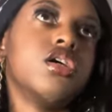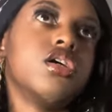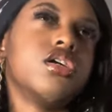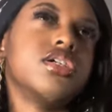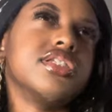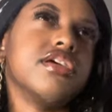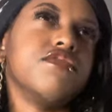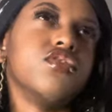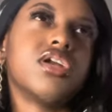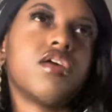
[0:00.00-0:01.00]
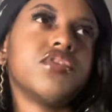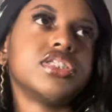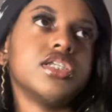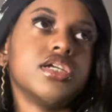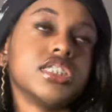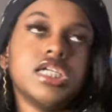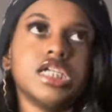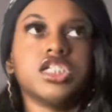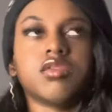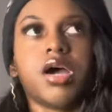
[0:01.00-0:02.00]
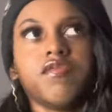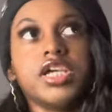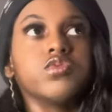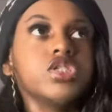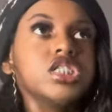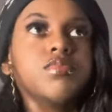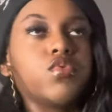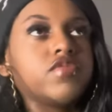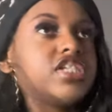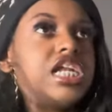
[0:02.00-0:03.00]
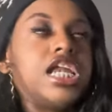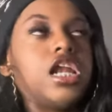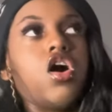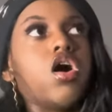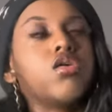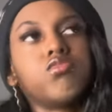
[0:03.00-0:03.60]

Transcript: Because if you're not going to sit there and say that shit, what is the point of saying it at all?